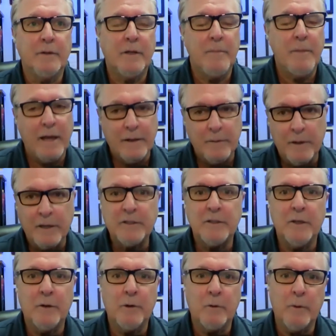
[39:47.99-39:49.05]
command a much
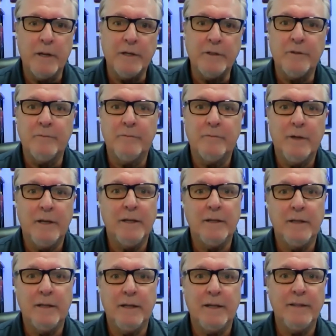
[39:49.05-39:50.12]
lower wage. Right.
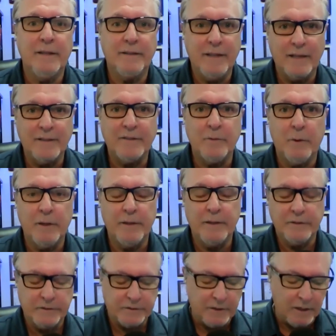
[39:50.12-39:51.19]
And I think that's the way
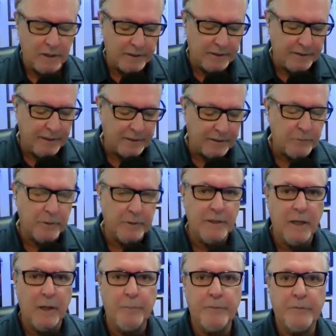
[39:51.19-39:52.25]
this has gone. And that's what
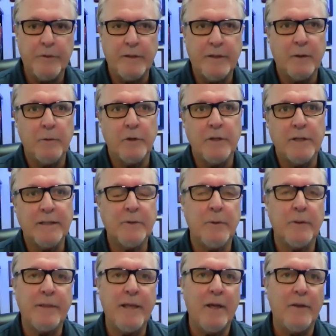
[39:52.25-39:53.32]
helps. I think when you get to
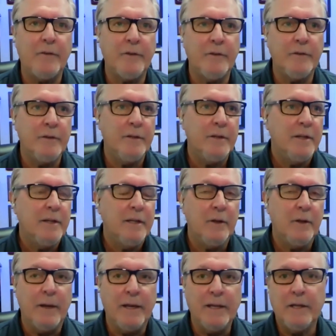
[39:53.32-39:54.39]
1,000,
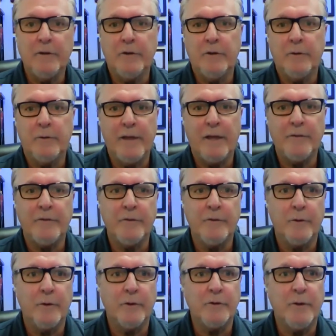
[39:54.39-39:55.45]
800 or 1,000
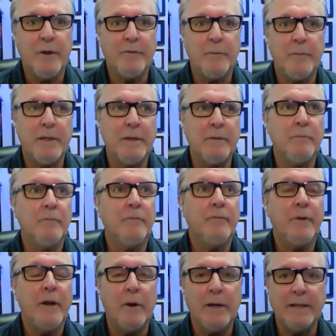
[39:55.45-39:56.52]
doors, you have to be
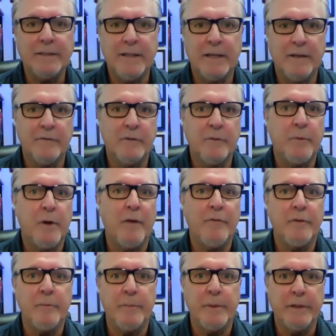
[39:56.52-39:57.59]
very attentive to
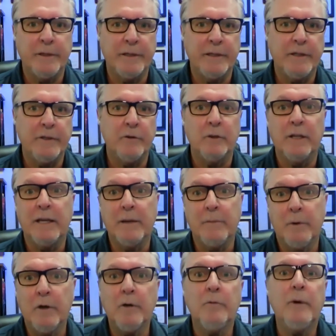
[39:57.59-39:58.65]
profitability and your
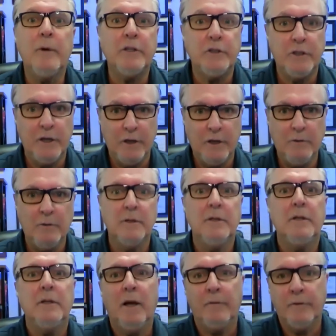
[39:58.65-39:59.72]
labor ratio
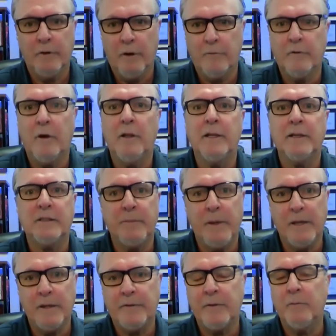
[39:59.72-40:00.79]
of your overall
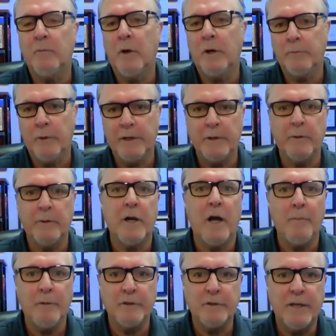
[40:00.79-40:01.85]
expense. And one way to
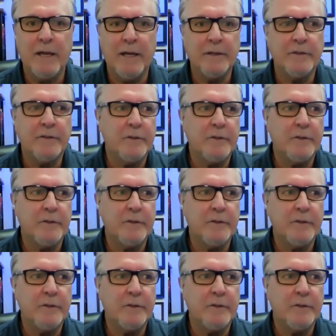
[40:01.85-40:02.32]
accomplish that is